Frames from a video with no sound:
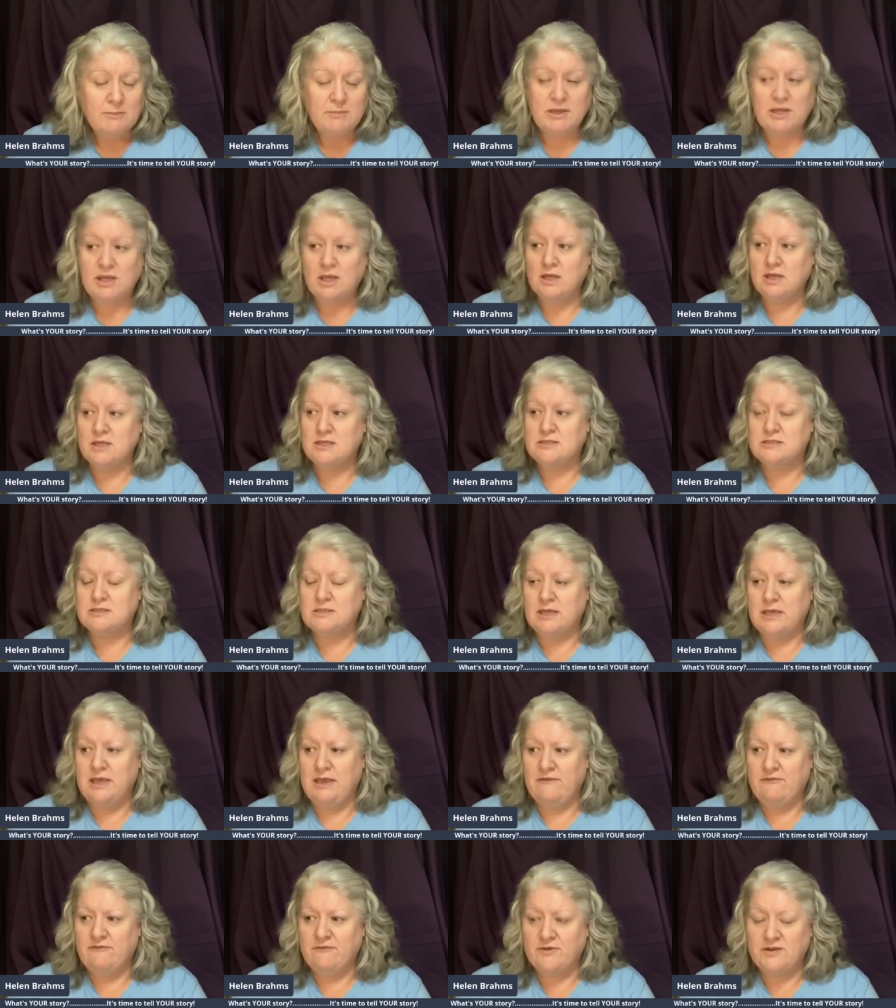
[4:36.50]
because I
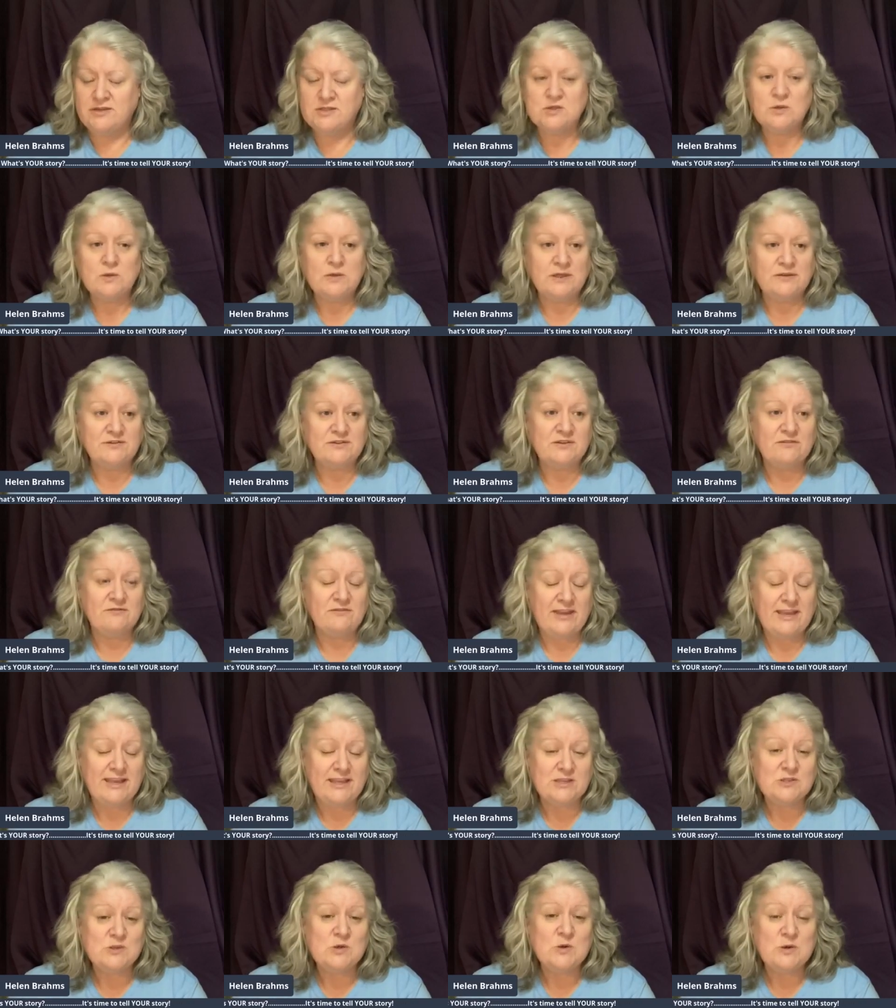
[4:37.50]
have friends who lived in
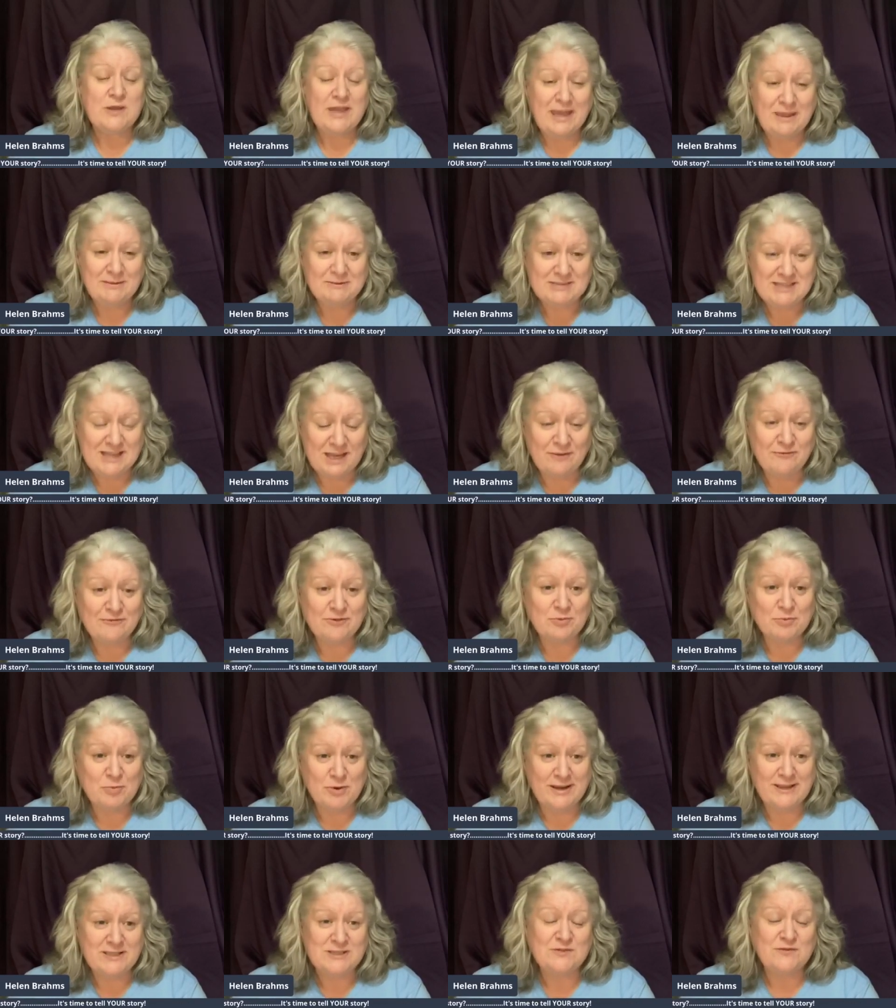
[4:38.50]
Vegas who came down for
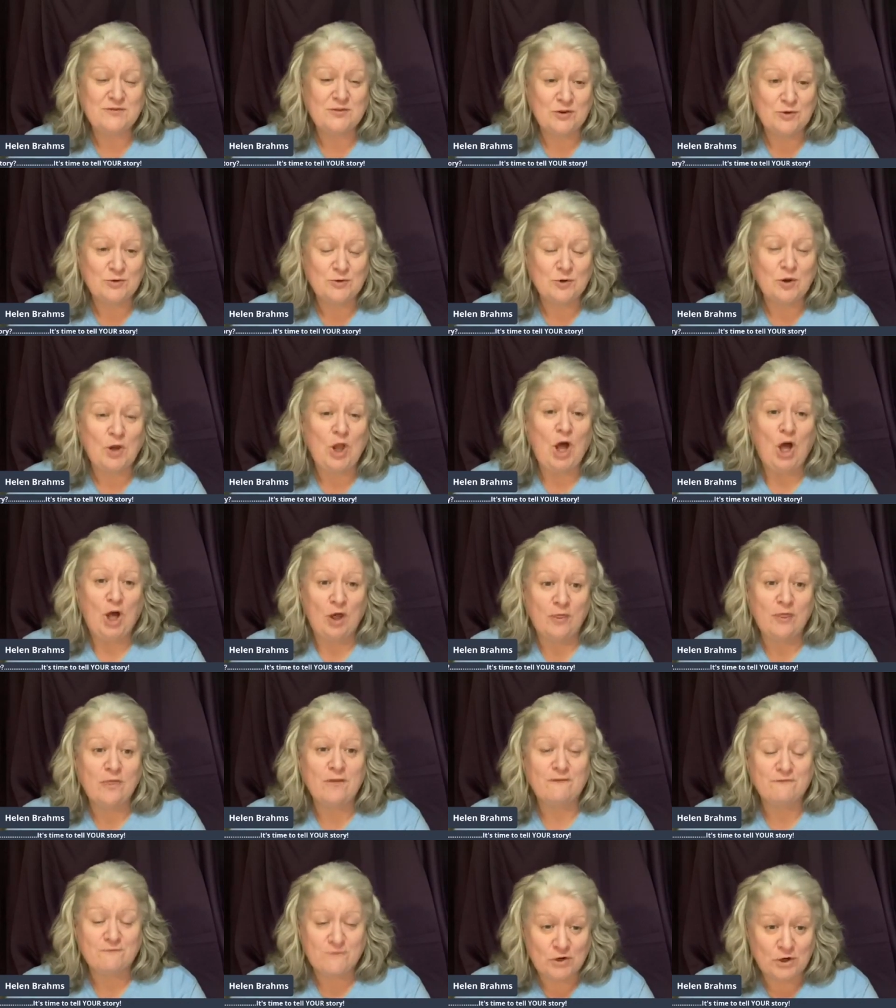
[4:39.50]
Brad's funeral
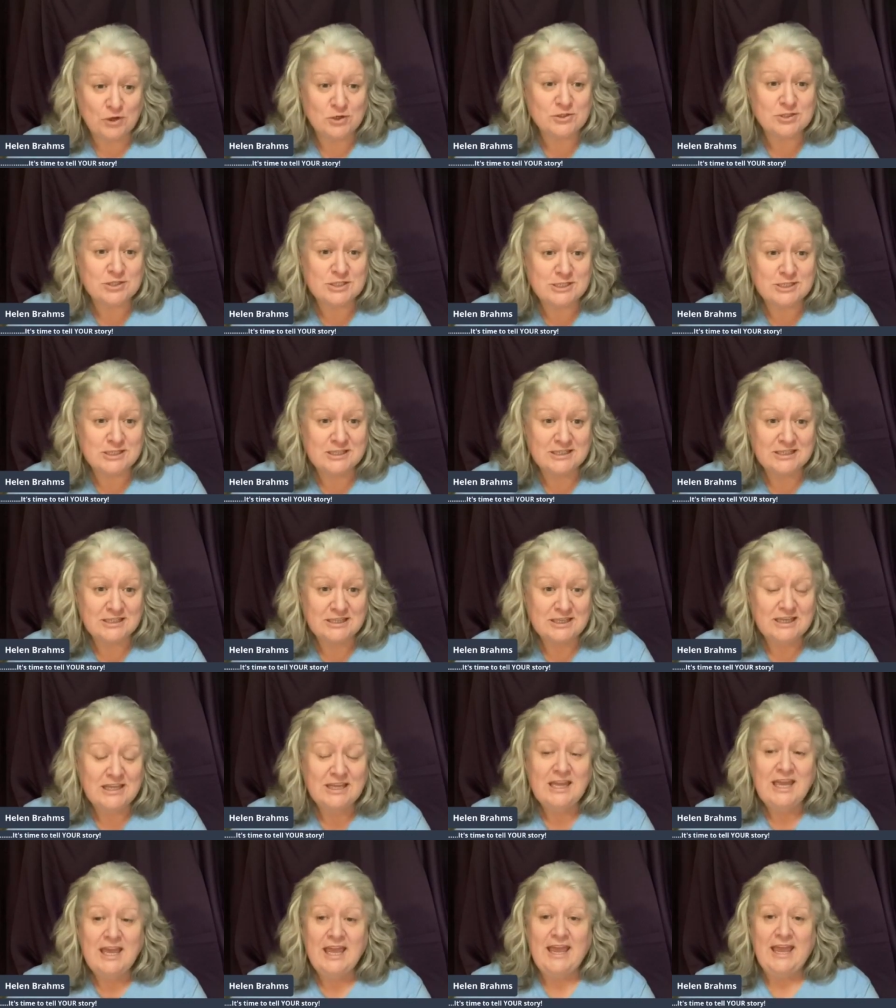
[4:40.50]
on the 1st.
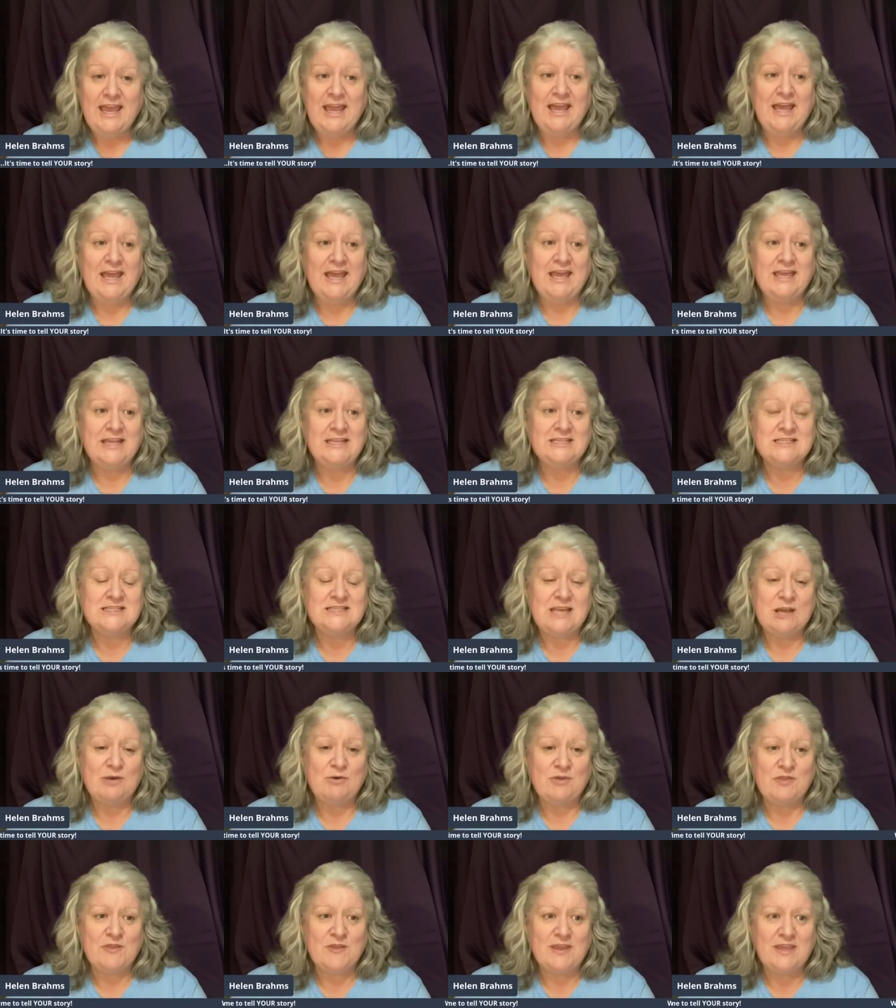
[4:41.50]
And
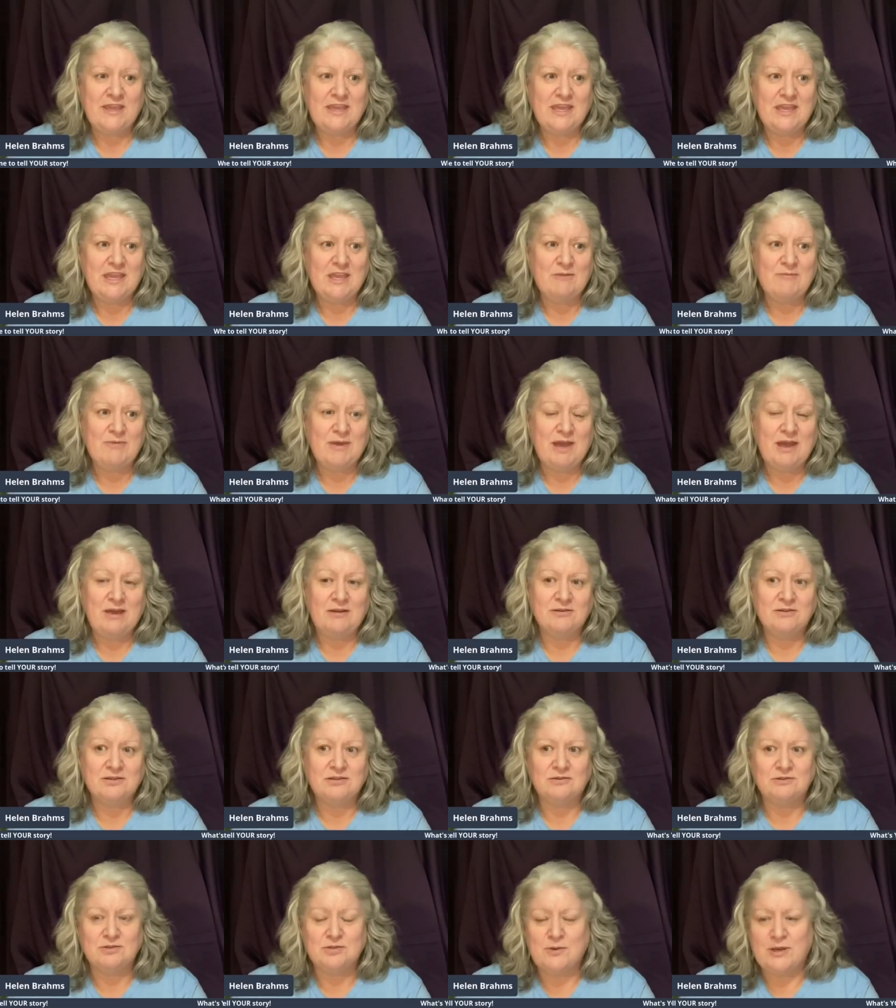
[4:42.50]
they were thinking
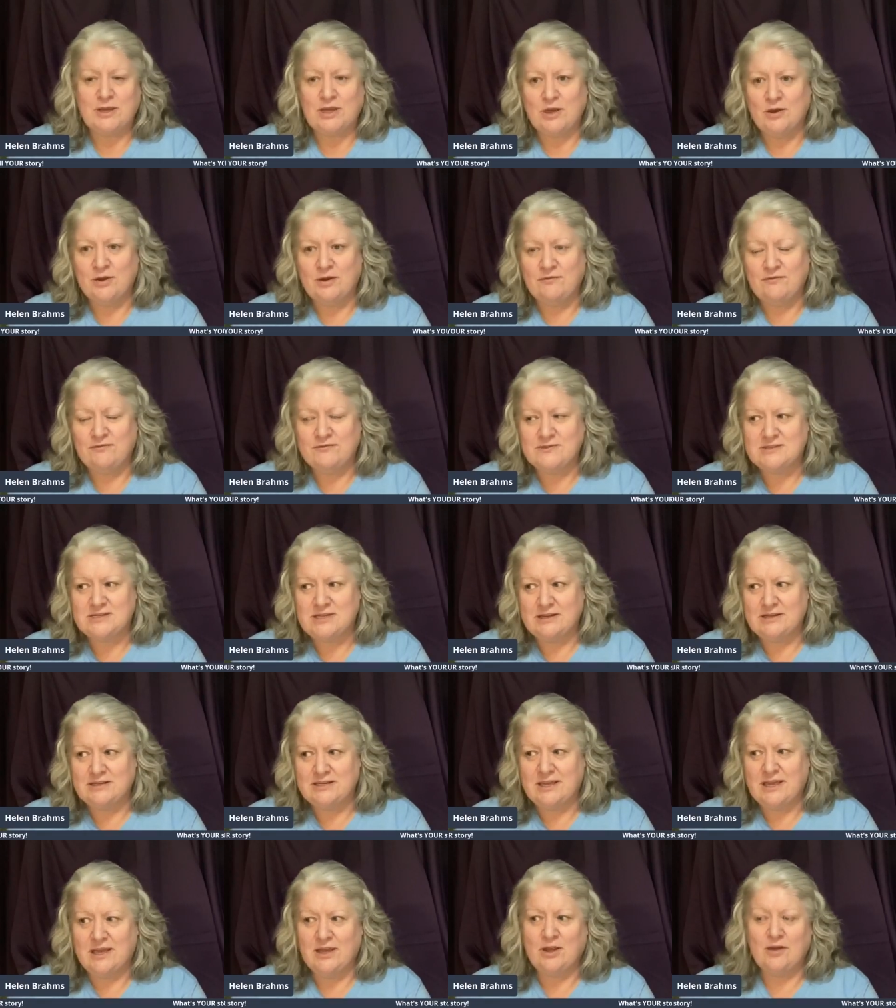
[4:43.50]
about, oh, do I go to
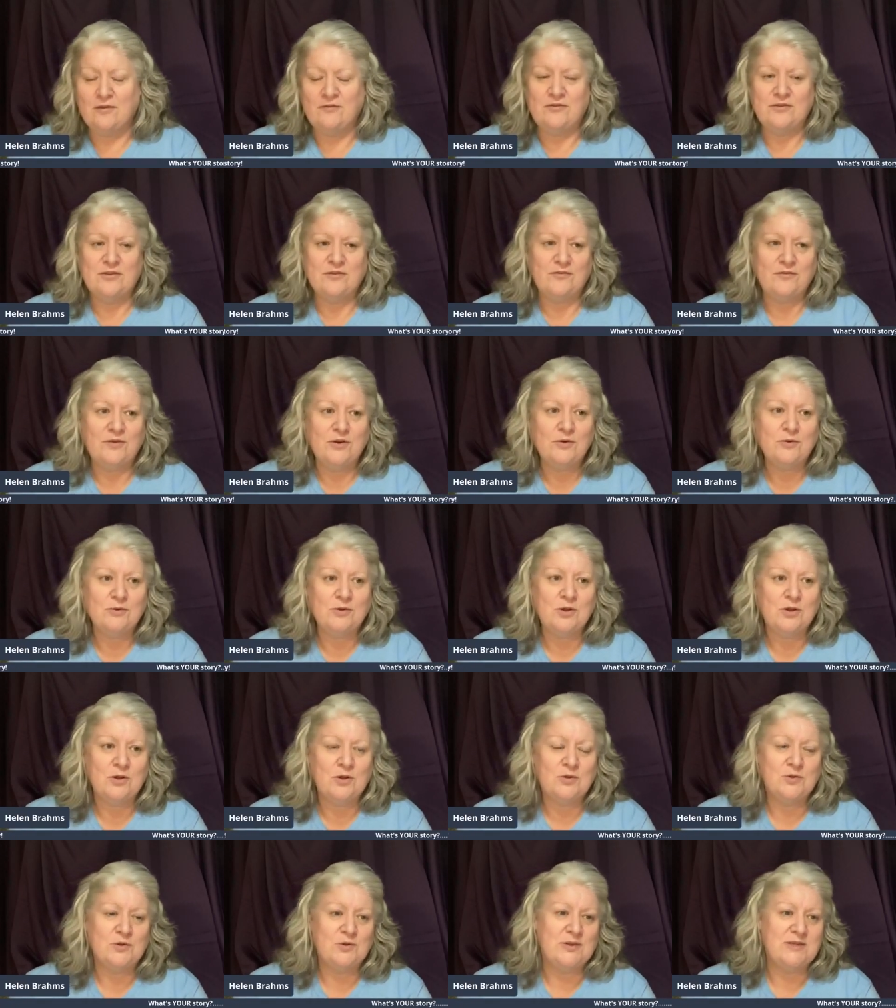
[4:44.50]
San Diego for the
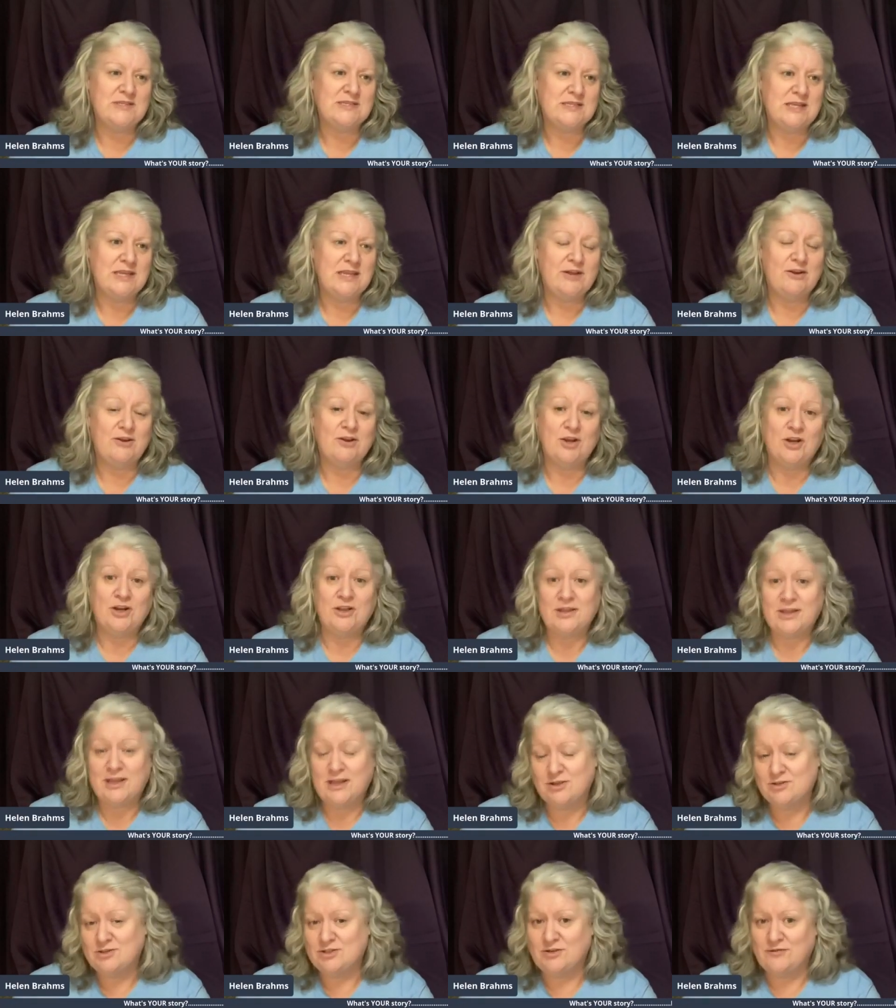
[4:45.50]
funeral, or do I stay here and go to
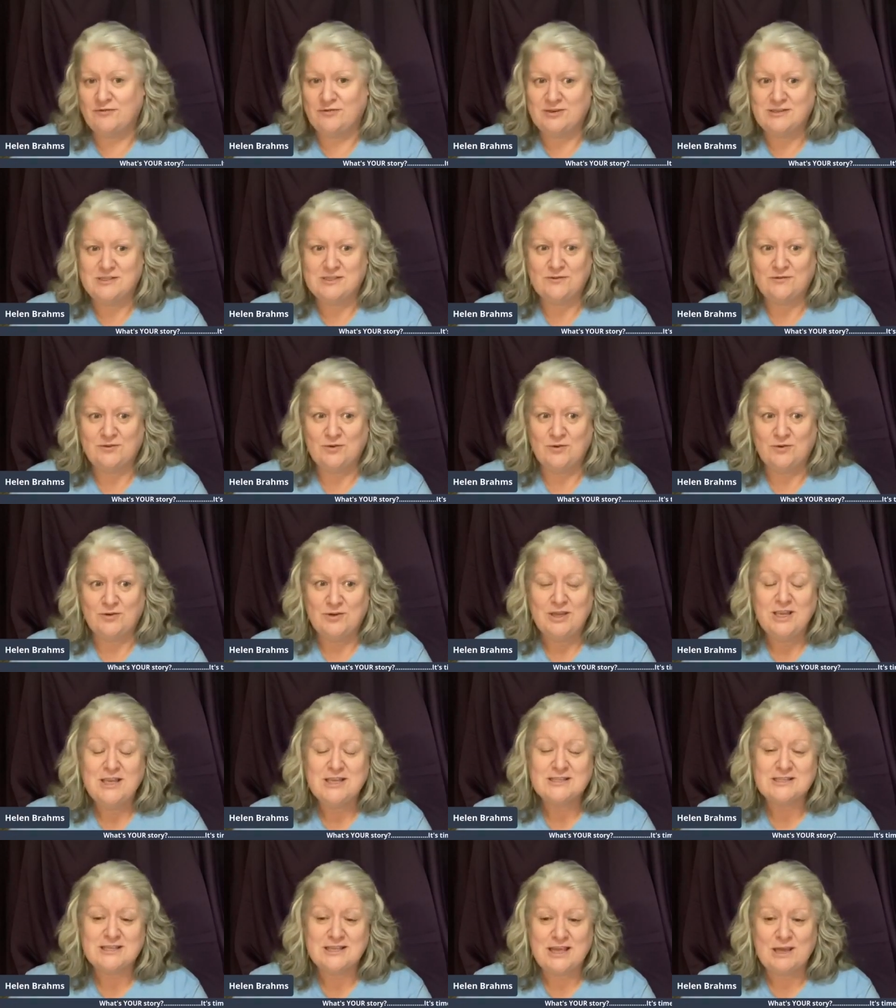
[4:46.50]
the country festival?
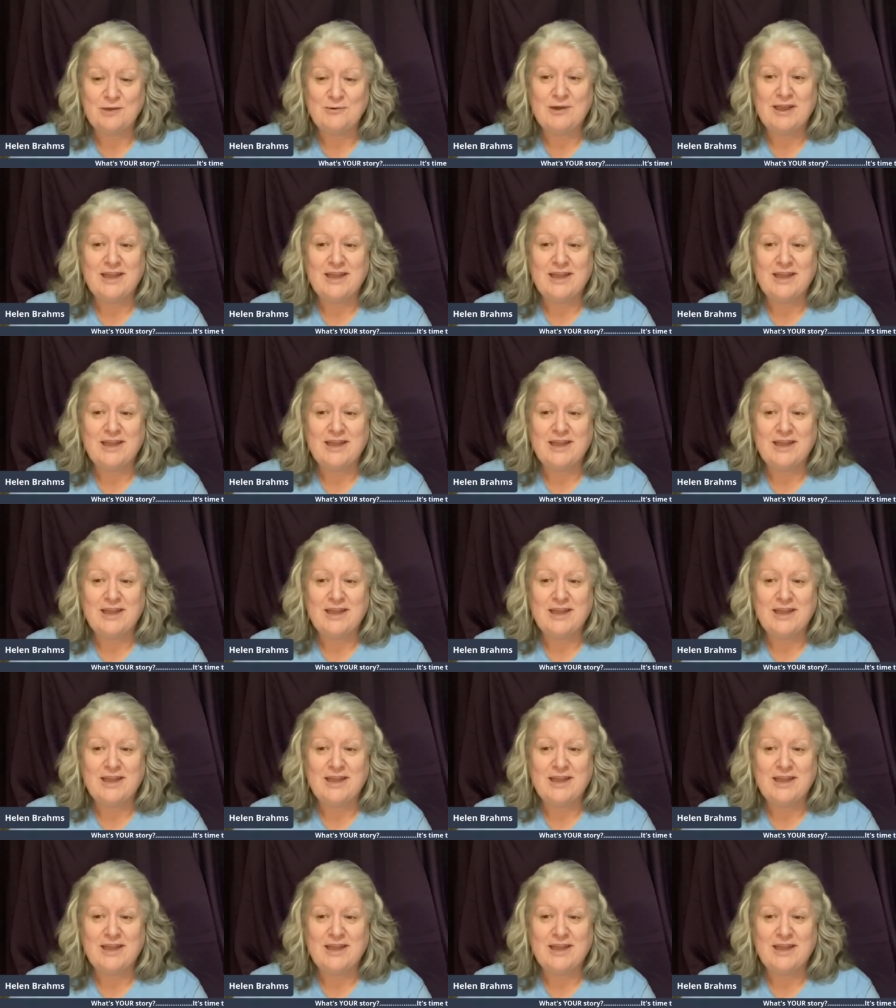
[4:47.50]
So